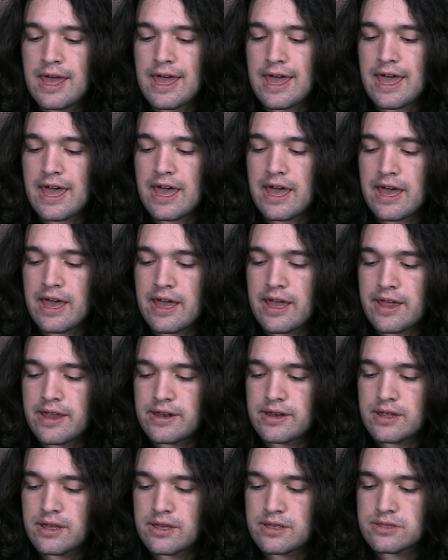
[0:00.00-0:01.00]

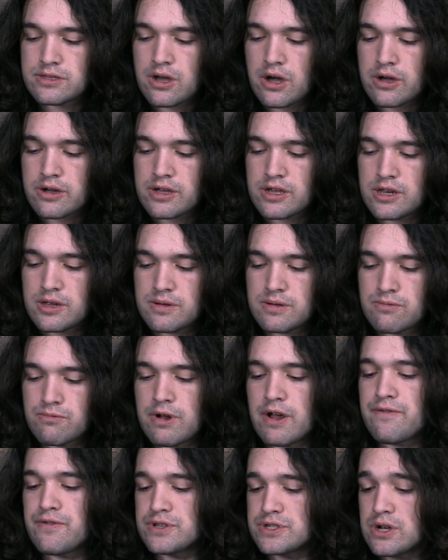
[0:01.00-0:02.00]
And talking to
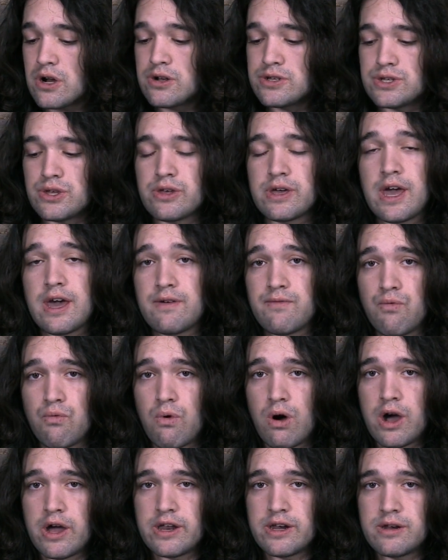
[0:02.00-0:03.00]
reference cards only have
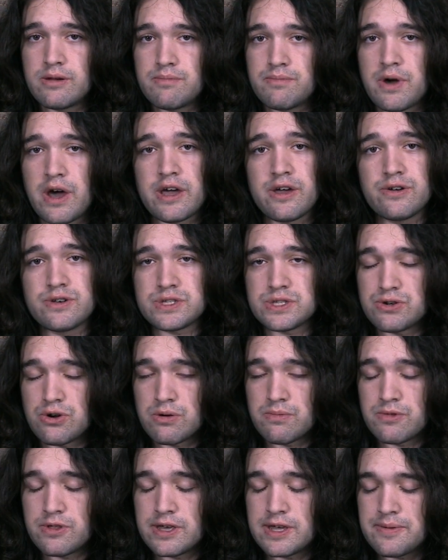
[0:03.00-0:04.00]
one BIOS
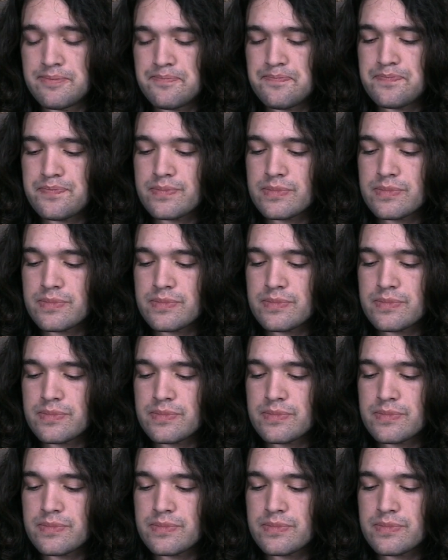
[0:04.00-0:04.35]
normally,